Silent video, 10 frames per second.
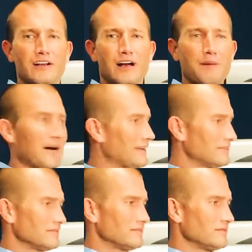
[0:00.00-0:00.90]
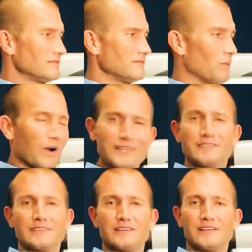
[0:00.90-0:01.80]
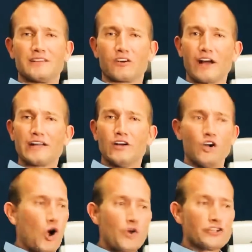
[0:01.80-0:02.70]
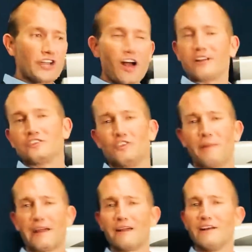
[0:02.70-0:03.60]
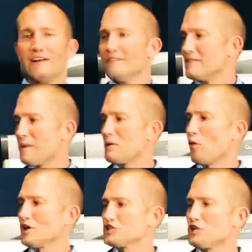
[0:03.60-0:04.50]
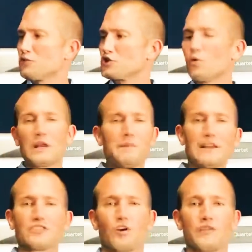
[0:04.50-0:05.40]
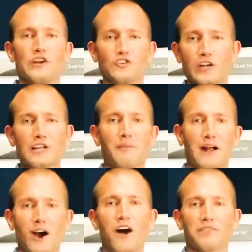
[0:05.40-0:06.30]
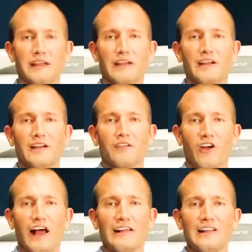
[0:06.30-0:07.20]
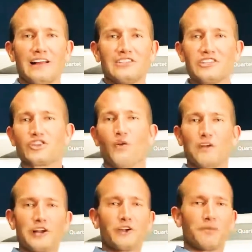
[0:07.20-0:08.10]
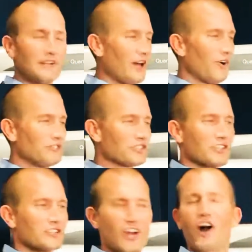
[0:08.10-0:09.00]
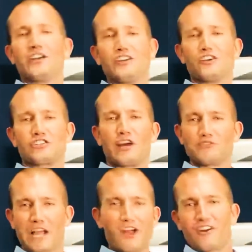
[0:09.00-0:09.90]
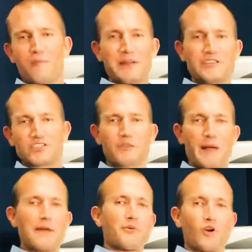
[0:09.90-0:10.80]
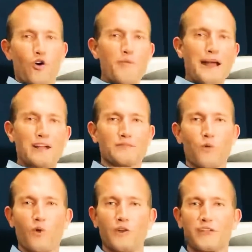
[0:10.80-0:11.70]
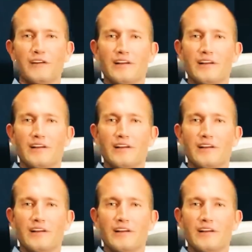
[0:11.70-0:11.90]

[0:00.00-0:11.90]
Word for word: I'm like, "What?" They're like, "Who are you talking to, man? I've been watching you for 20 minutes over there drinking my coffee, right? Just over here, you know, just talking to yourself, tearing up pieces of paper, going back and forth."